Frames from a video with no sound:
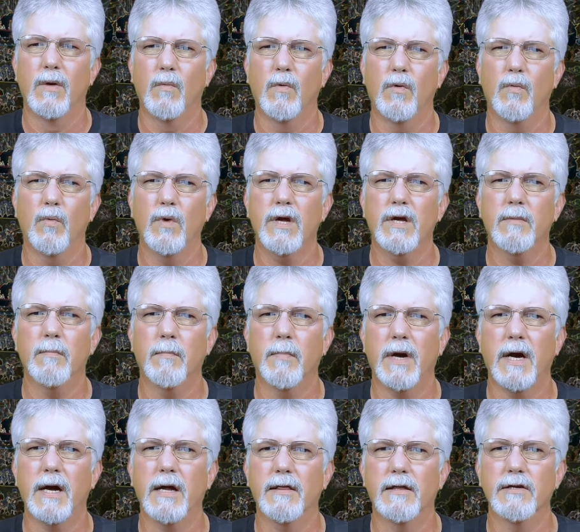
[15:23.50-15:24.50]
When we
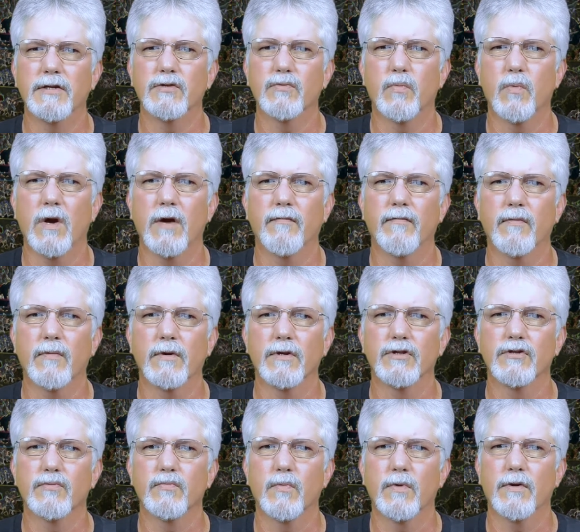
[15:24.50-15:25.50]
combine this
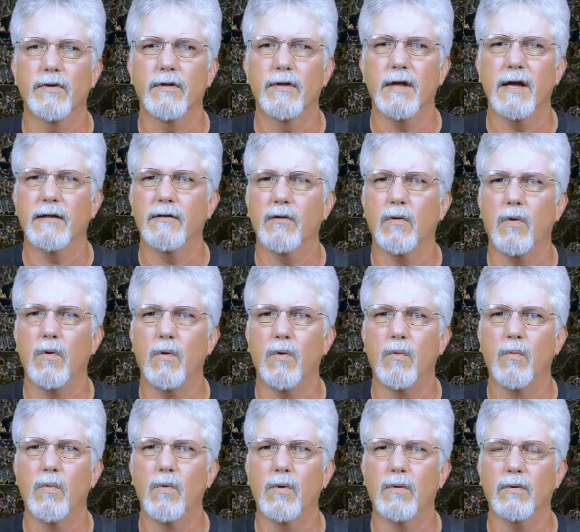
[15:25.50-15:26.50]
reference with that the whole
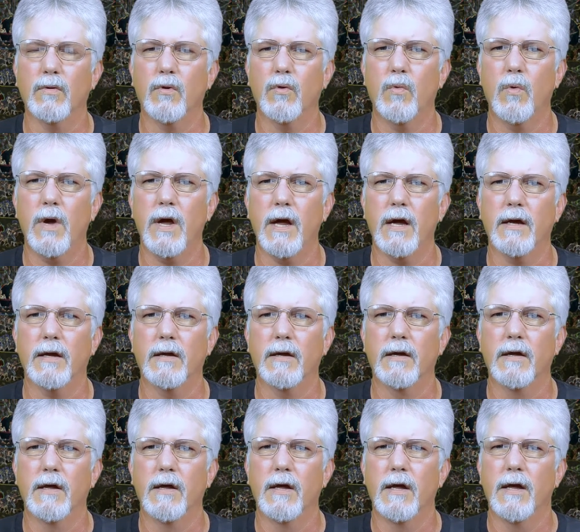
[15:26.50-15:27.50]
world quake,
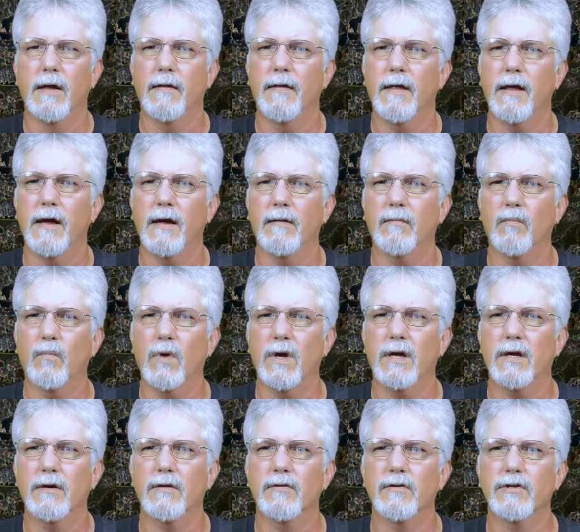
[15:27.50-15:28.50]
that we
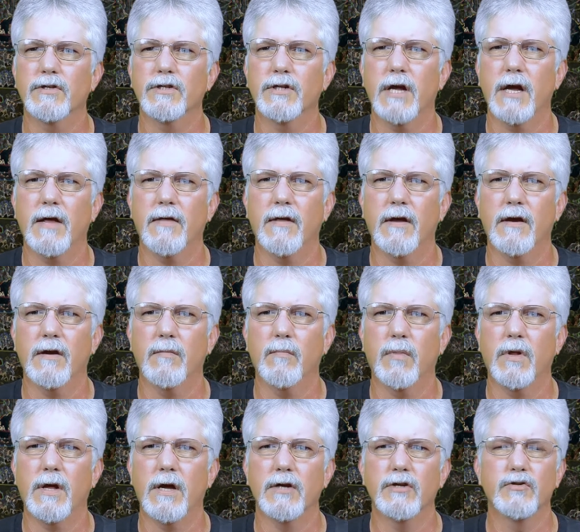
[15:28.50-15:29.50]
can understand that it
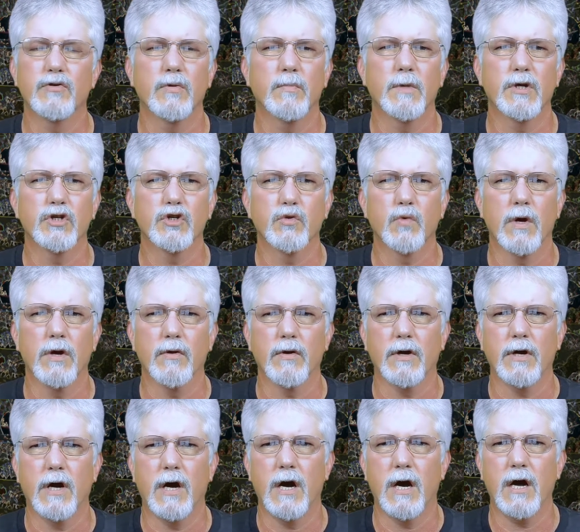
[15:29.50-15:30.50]
applies to a much greater
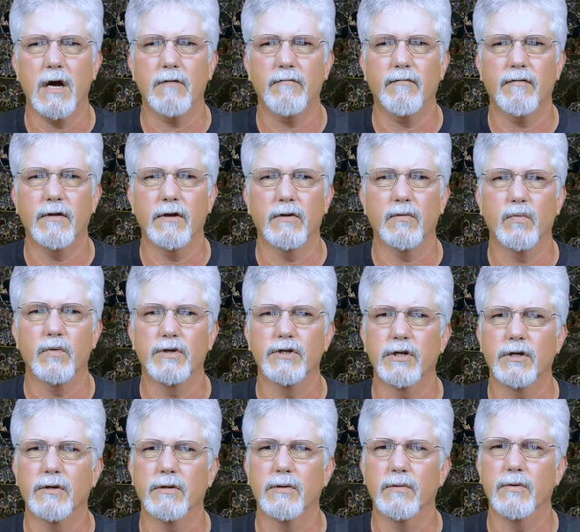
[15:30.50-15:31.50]
conflict, which
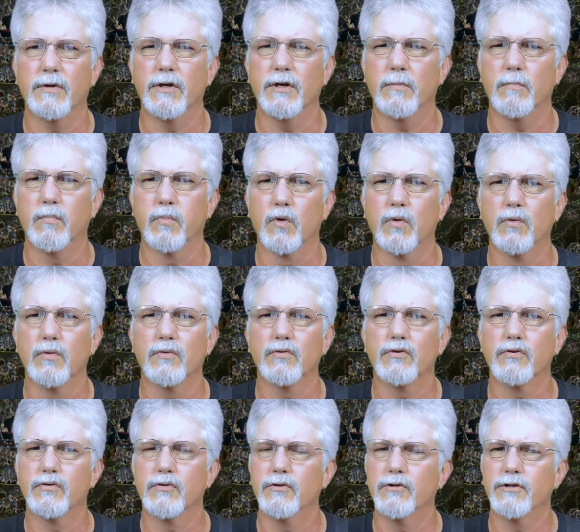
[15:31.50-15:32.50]
included a brutal
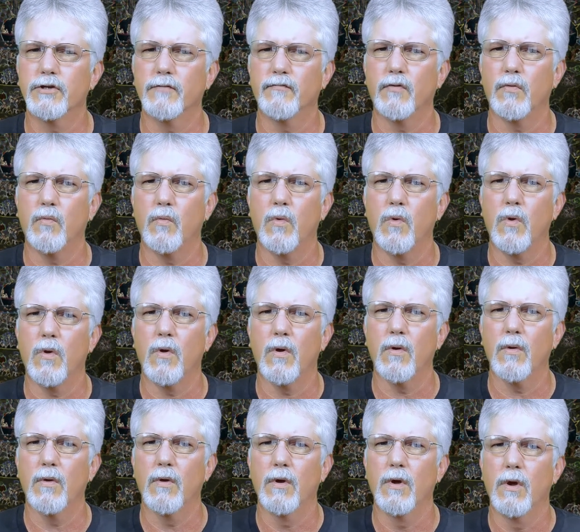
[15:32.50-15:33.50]
civil war